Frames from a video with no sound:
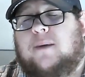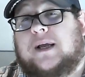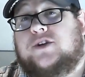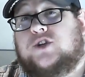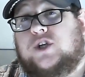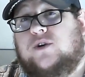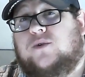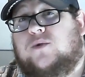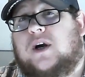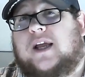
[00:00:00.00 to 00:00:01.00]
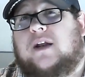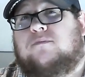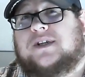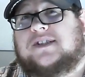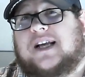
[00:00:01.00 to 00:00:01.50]
because you can
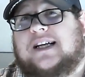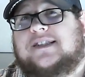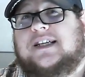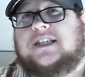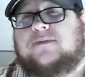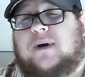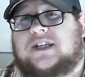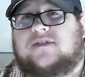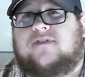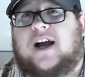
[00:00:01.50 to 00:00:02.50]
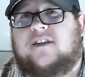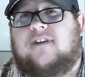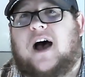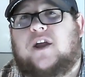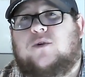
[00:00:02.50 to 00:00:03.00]
precisely specify the
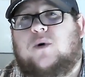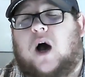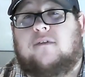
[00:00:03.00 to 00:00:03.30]
value